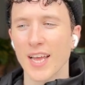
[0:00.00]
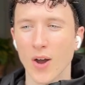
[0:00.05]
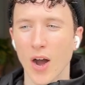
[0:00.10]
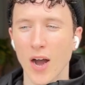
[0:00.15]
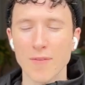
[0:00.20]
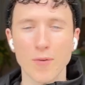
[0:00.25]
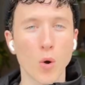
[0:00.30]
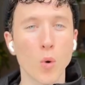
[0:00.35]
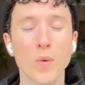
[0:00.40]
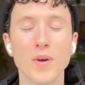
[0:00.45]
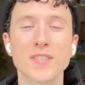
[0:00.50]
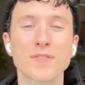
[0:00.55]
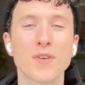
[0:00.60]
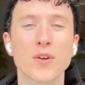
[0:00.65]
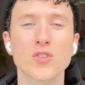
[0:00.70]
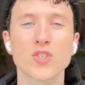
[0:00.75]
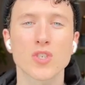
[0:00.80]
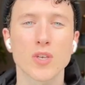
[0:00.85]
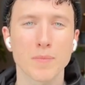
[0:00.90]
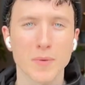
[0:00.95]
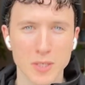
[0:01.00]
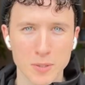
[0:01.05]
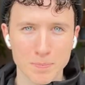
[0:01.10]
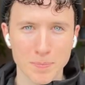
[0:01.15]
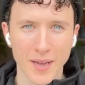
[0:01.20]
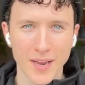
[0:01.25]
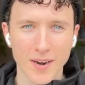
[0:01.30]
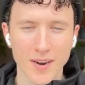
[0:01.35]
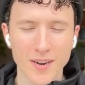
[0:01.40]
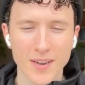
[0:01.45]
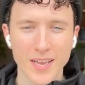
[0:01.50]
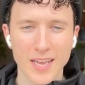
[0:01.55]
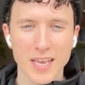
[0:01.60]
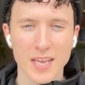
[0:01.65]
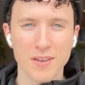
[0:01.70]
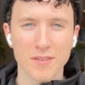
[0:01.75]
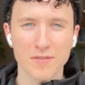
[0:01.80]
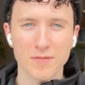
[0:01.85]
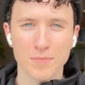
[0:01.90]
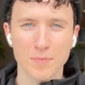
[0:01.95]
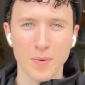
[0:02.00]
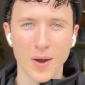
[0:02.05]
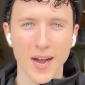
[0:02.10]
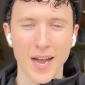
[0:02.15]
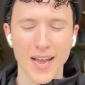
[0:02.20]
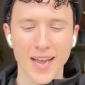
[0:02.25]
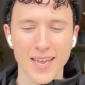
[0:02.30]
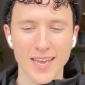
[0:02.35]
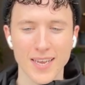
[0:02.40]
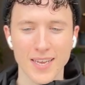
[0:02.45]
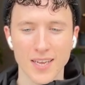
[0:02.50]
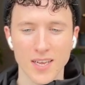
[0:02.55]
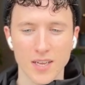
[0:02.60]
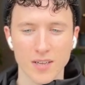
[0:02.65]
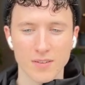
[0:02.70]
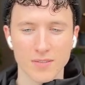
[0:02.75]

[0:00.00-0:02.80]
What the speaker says: I've always felt so much better if by